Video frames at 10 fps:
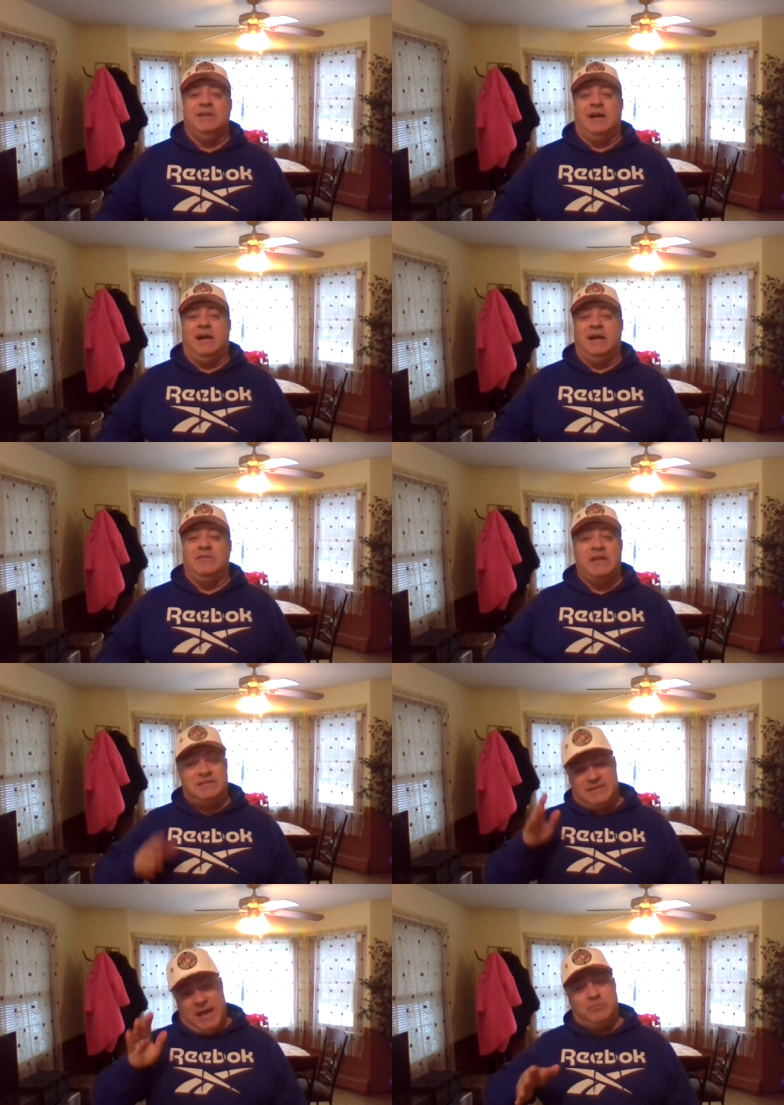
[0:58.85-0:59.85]
uh, they
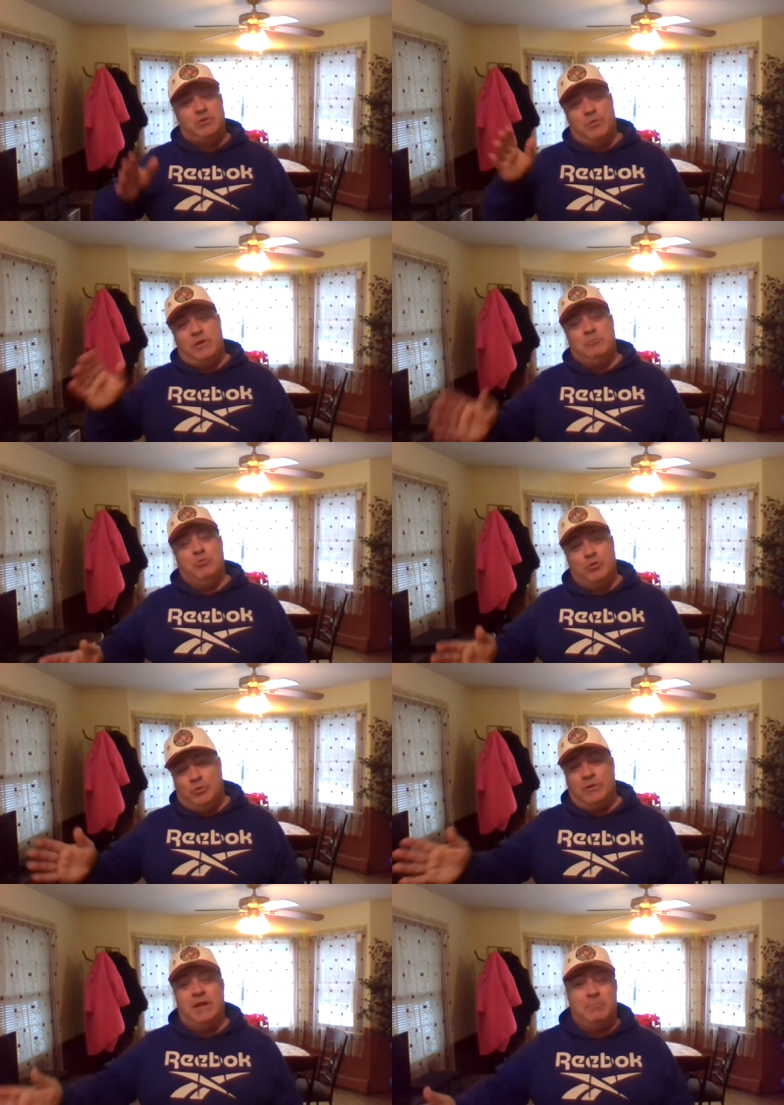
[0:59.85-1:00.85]
stopped doing
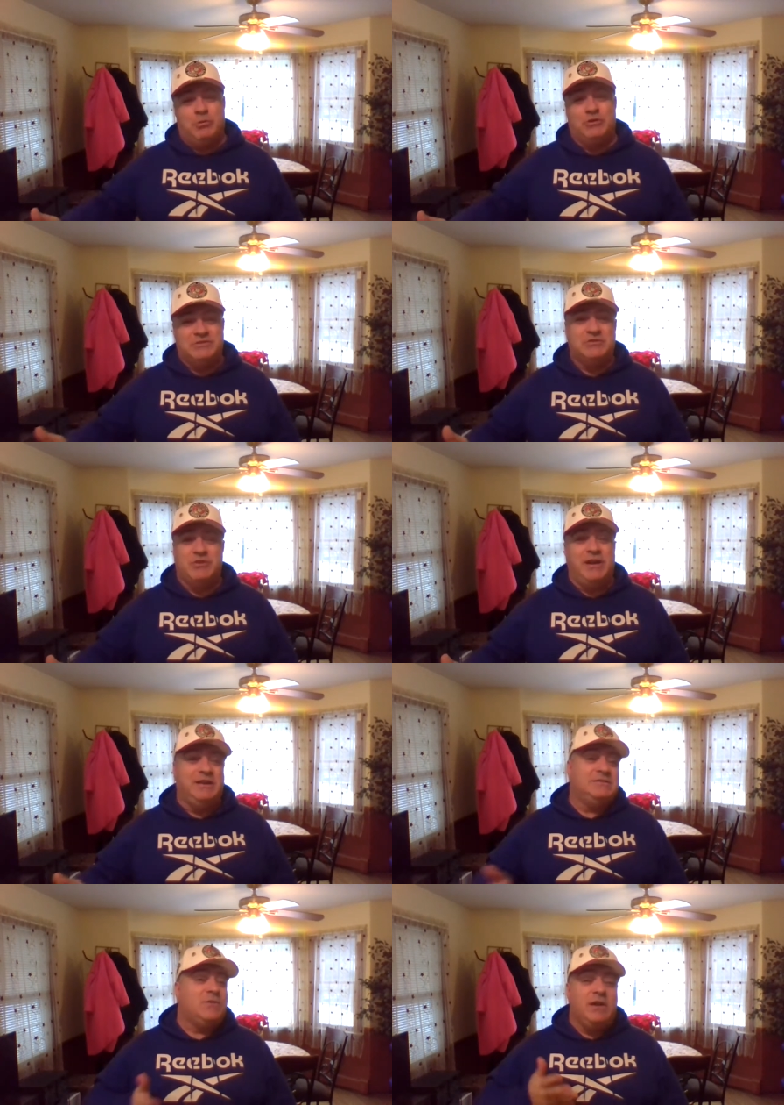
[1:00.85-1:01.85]
Moodle in-person
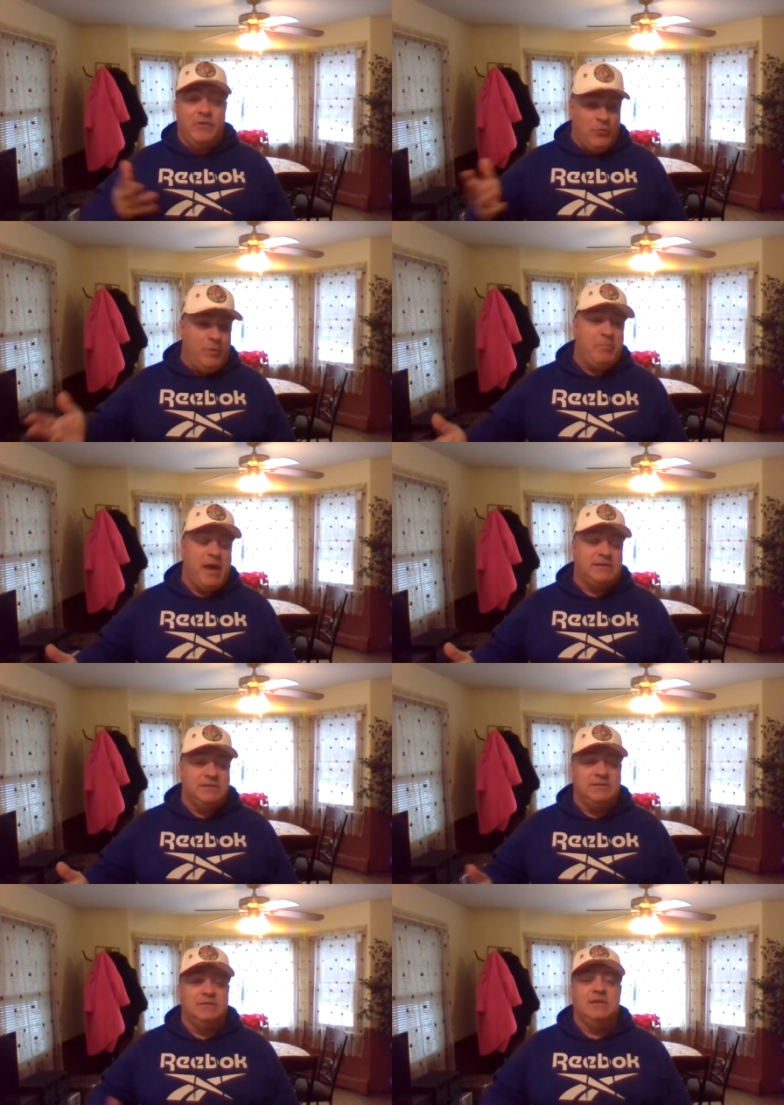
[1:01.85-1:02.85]
training, so I never went back
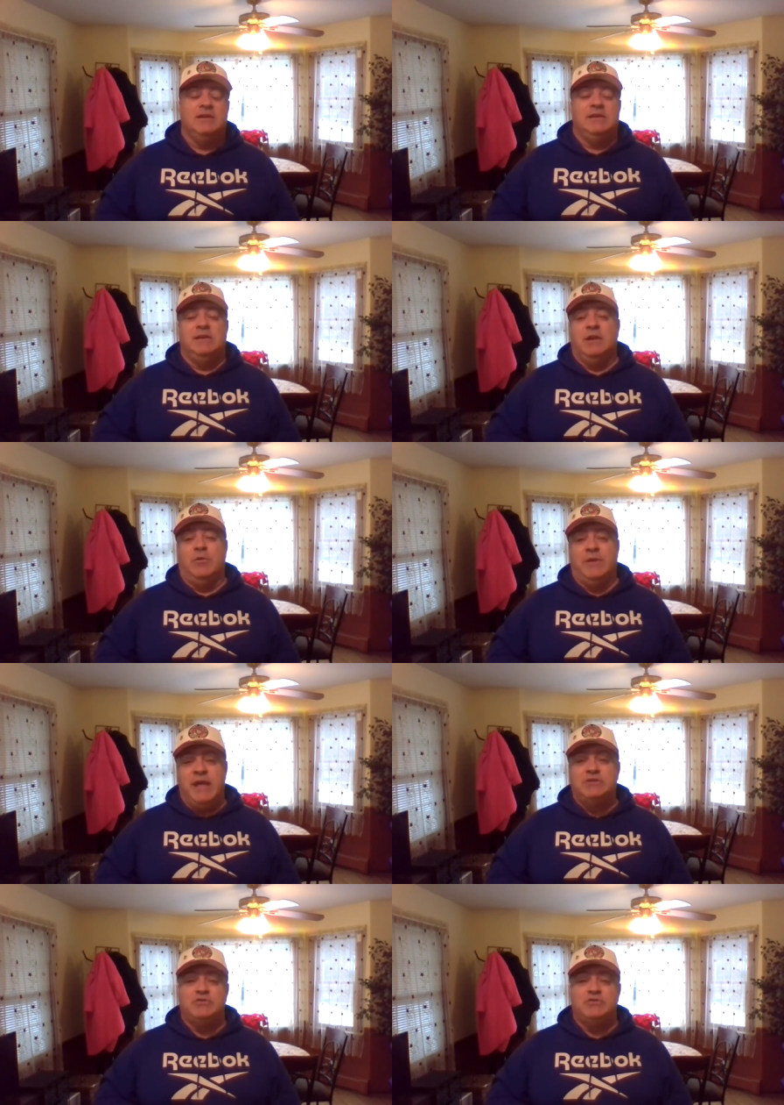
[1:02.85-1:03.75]
to you know get